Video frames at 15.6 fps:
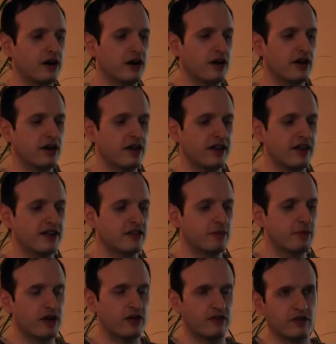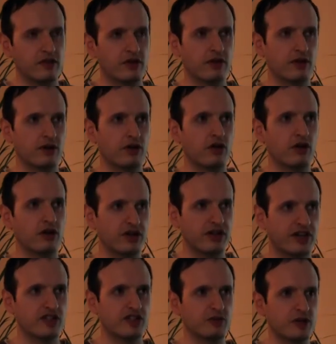it's a part of learning
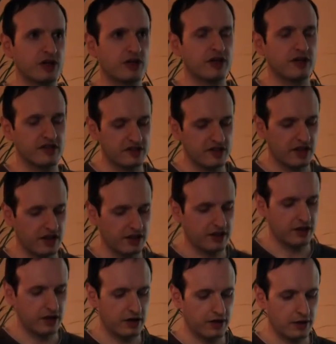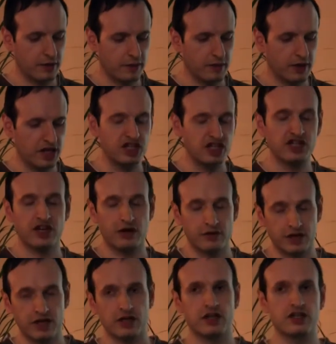experience and
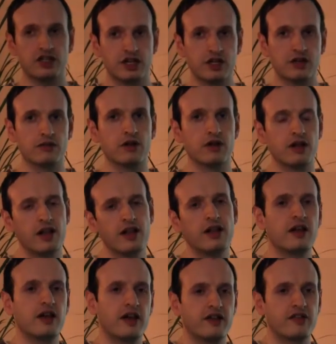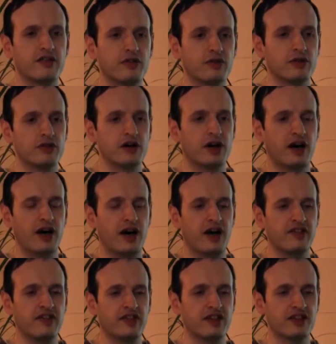sharing in general. So I
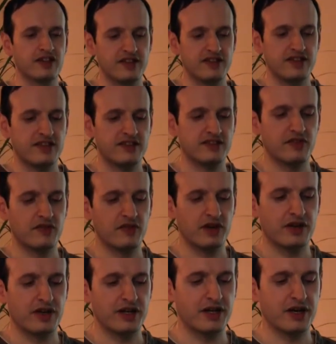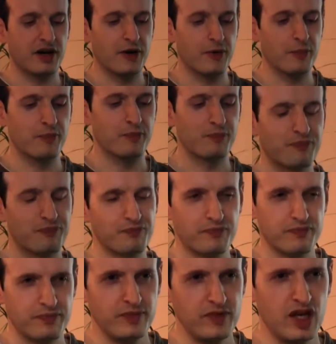think it's a very
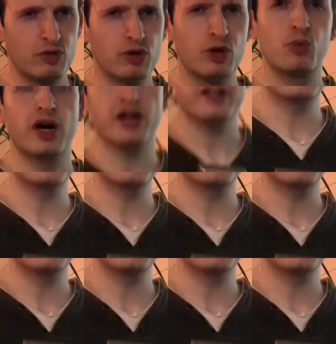rewarding